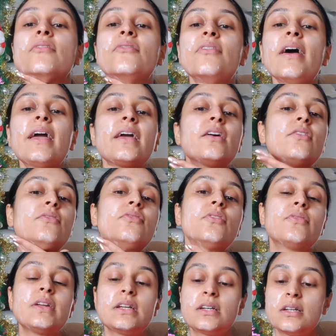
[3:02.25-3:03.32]
Very good for
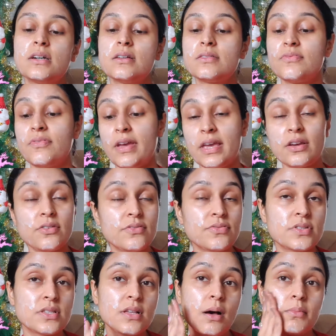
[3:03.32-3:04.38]
winters, very good for
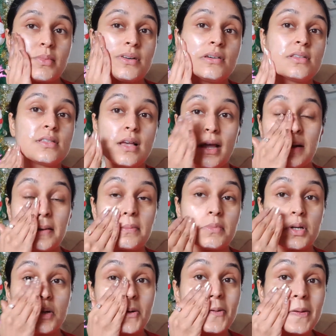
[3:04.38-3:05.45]
summers. I am
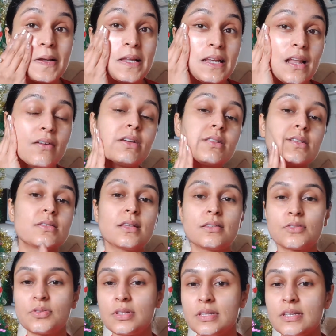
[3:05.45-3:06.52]
totally loving this
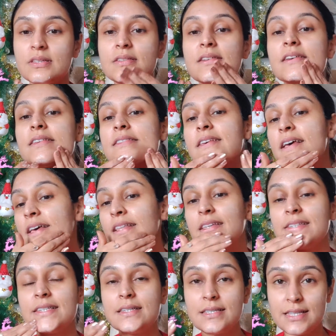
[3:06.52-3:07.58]
sunscreen these days.
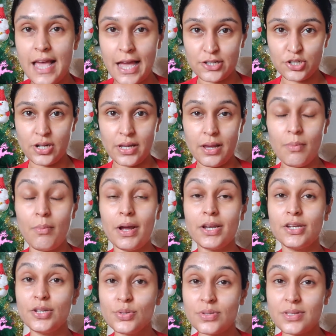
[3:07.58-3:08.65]
This is actually my
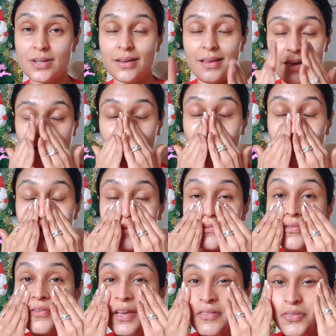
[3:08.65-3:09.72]
new skincare
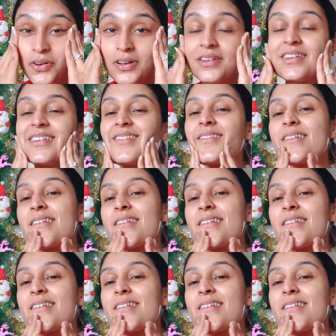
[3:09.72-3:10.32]
favorite.